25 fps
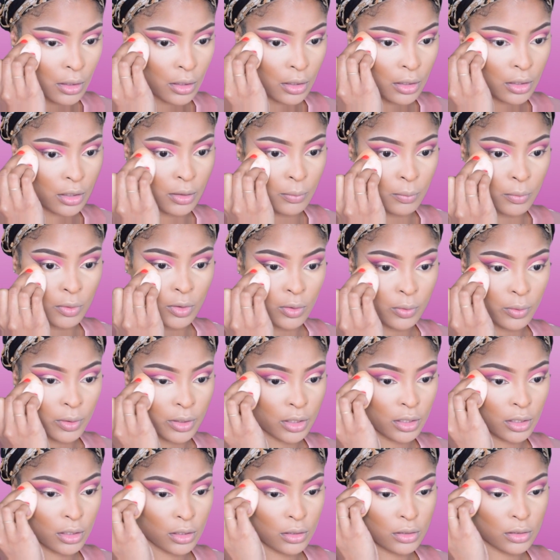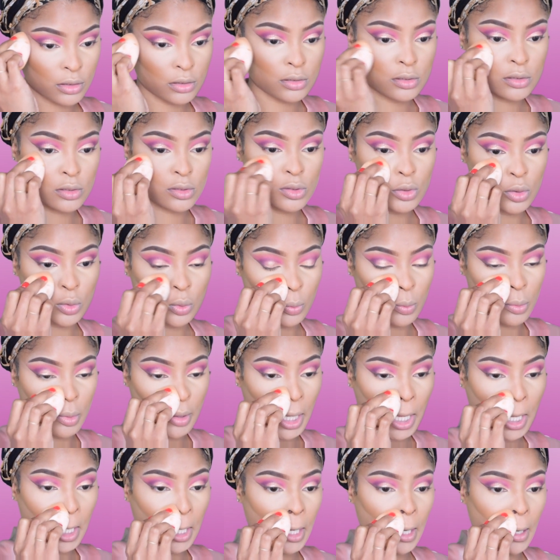And I'm going to
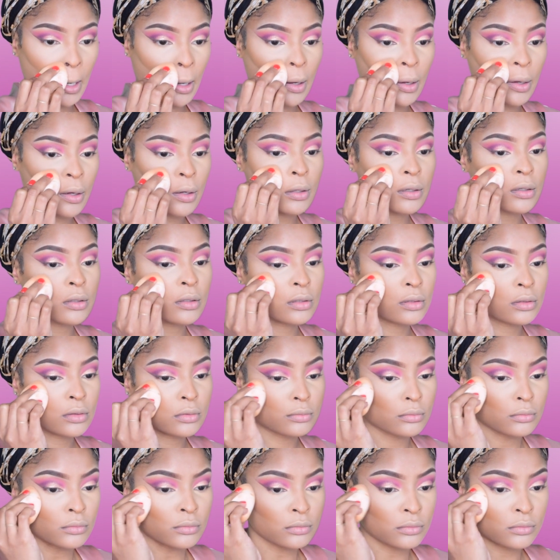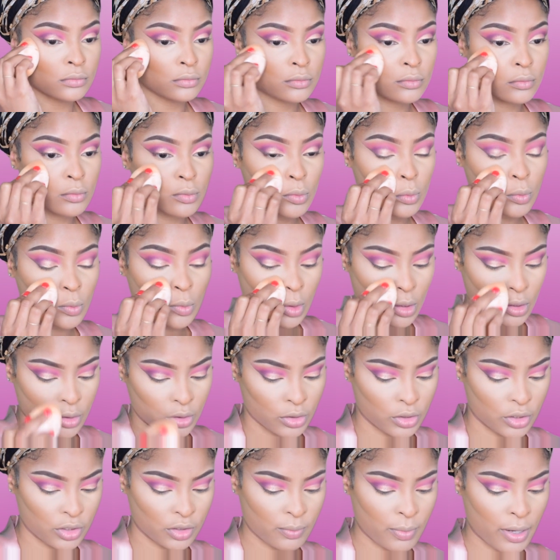bake
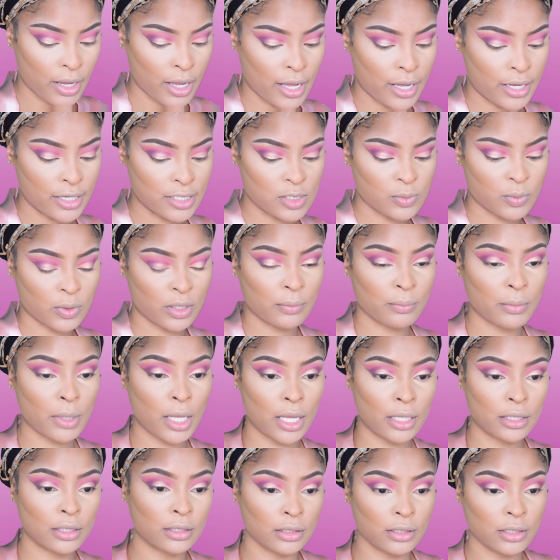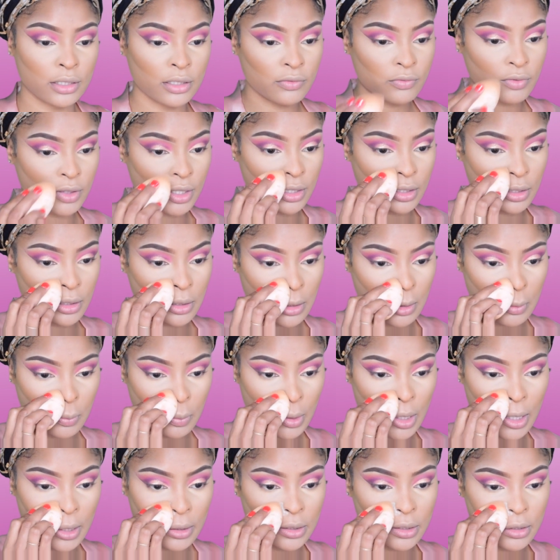underneath my eyes, but I'm not leaving the
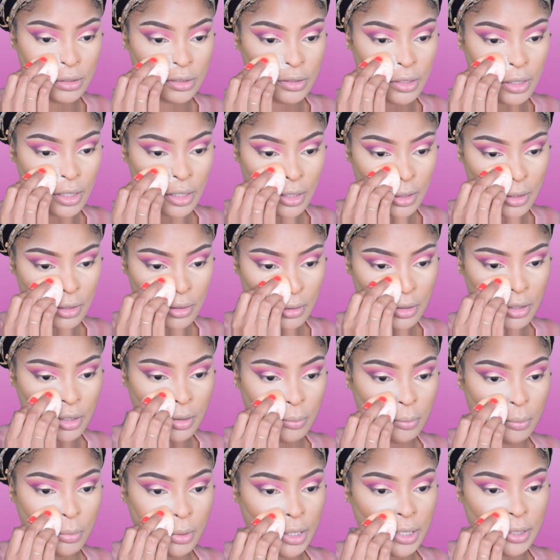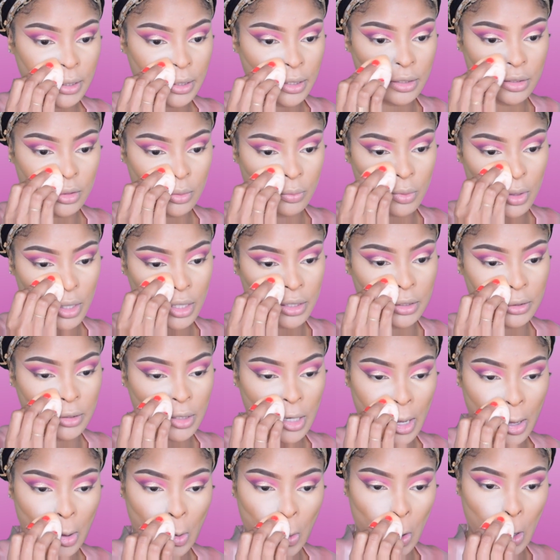product there. I'm blending the product
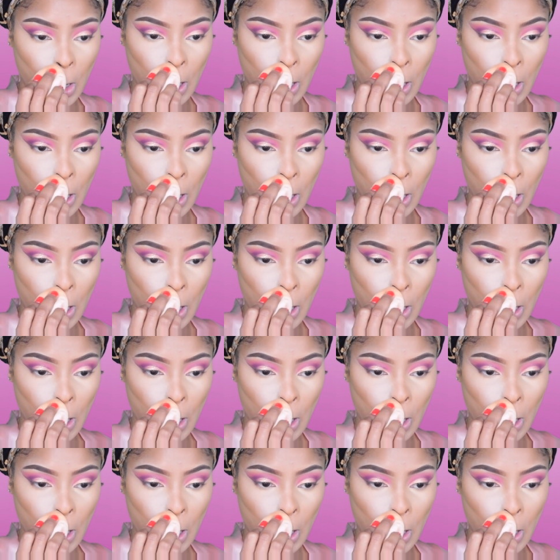out.